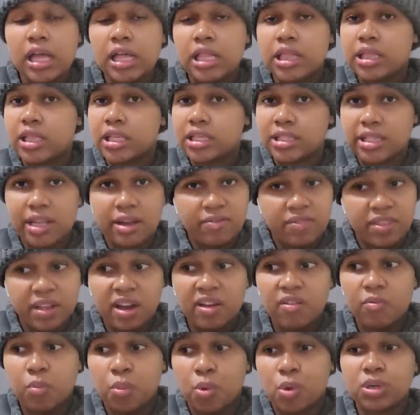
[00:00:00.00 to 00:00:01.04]
the stuff that
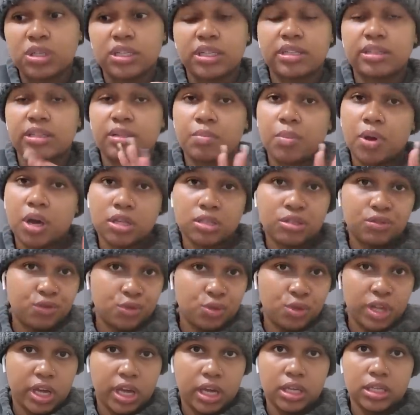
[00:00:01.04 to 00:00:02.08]
I've bought in the past few
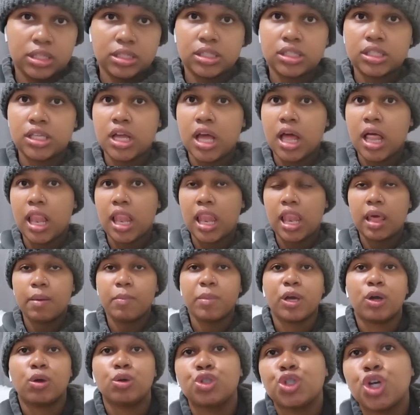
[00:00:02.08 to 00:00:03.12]
days. Let me
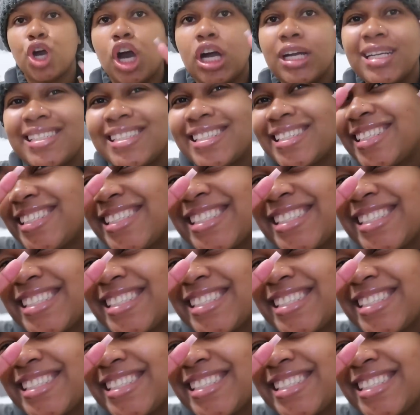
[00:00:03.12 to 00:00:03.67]
go charge.